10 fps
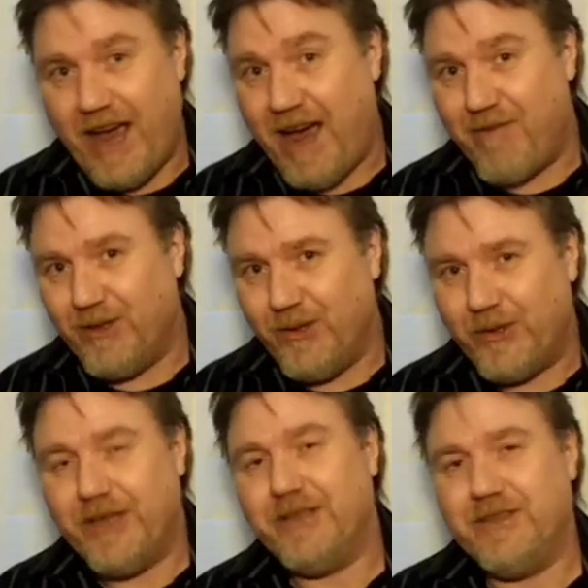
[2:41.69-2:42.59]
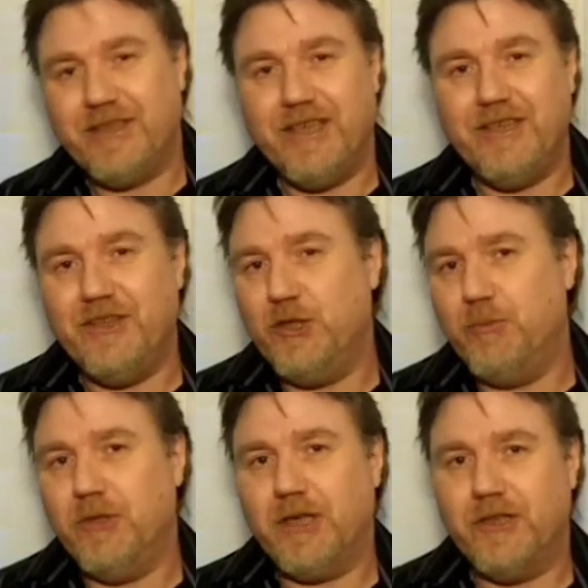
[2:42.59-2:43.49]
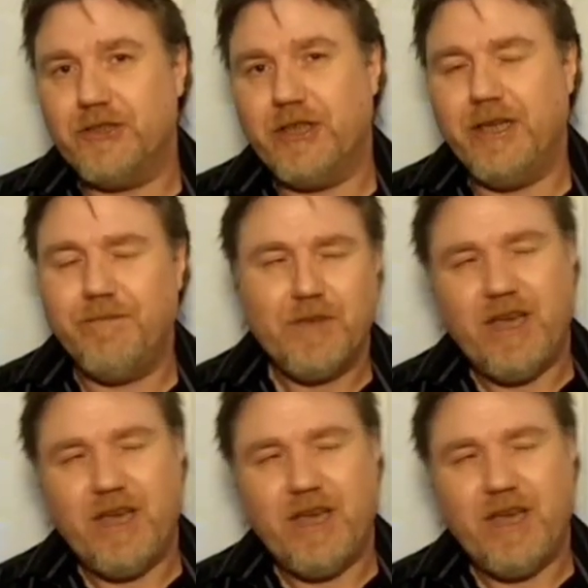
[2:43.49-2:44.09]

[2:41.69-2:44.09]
have a look at uh, the double cluster.